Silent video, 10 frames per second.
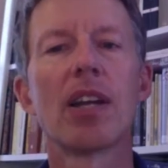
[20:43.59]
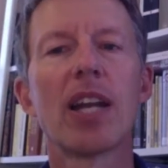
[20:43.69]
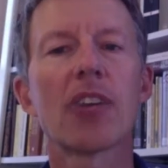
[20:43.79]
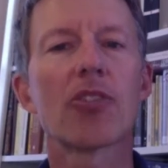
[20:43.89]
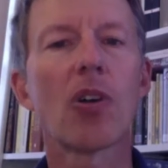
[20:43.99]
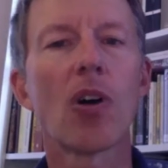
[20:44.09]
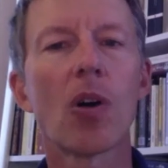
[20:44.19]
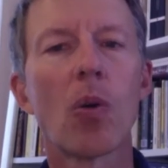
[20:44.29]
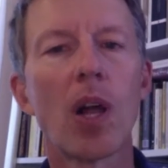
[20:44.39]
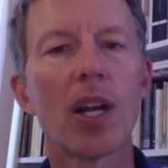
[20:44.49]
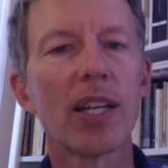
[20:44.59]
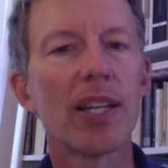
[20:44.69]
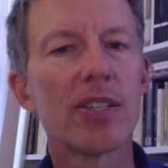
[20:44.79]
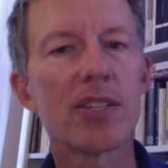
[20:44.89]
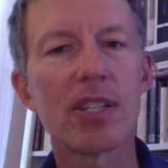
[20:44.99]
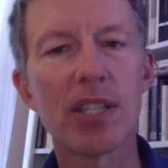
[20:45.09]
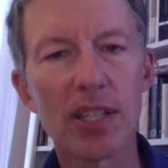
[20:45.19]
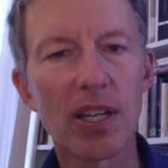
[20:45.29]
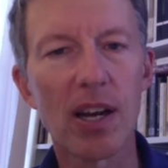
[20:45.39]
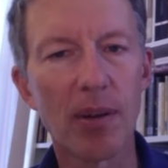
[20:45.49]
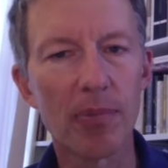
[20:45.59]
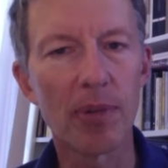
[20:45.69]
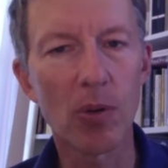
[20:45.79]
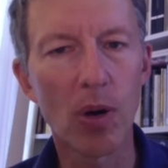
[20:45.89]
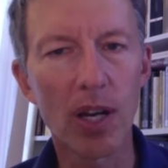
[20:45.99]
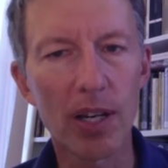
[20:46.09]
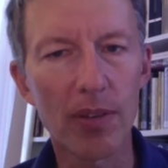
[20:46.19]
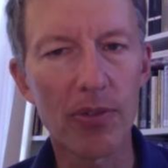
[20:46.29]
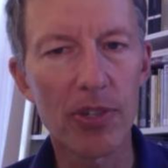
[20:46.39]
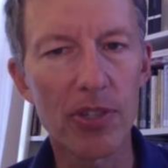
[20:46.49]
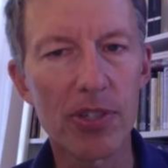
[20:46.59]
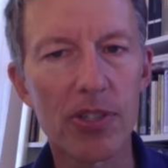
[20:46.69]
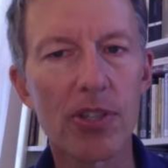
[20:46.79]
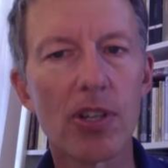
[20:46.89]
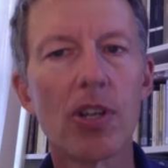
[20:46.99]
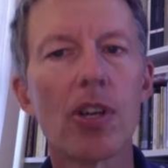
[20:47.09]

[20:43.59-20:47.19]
Natural law equality isn't income equality, for instance.